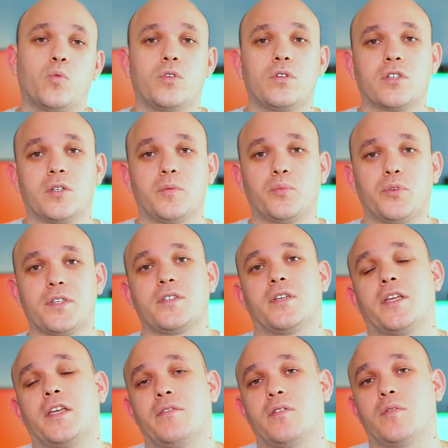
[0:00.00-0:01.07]
will compress it
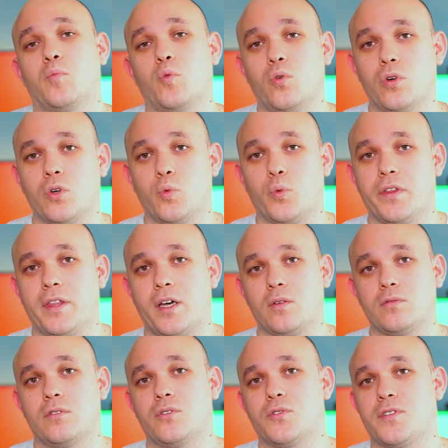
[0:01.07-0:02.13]
even more
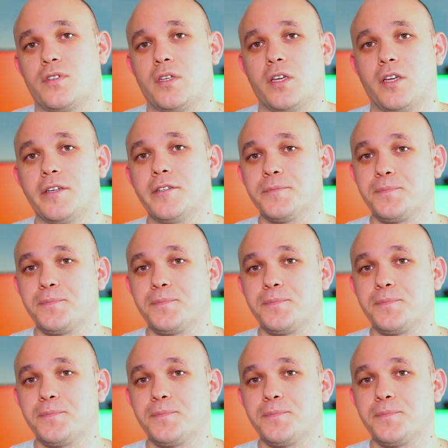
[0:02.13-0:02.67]
without losing